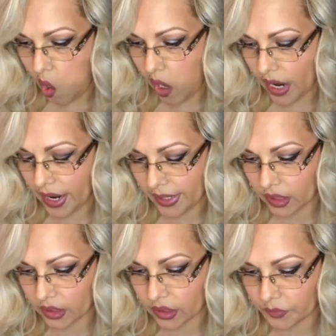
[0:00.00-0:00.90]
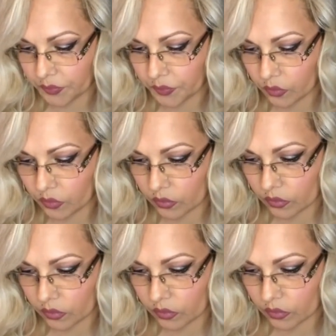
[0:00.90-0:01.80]
And
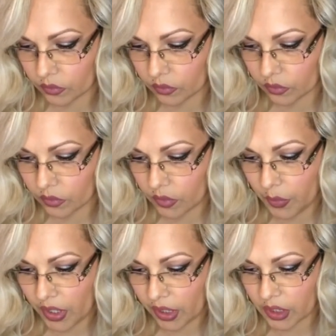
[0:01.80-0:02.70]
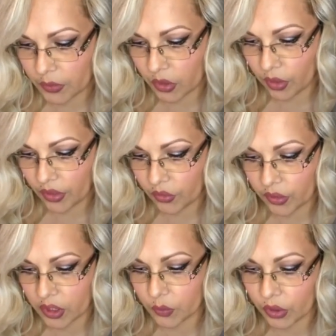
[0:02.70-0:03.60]
America has been going through
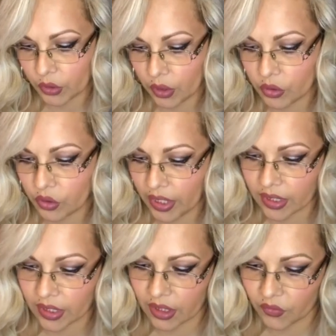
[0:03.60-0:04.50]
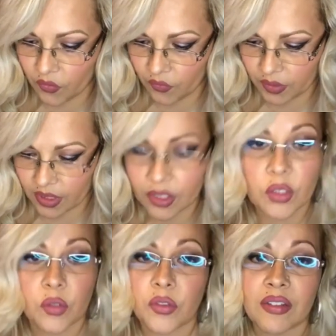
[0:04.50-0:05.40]
this Pluto transit since
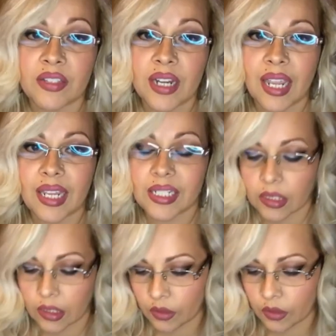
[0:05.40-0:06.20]
2008,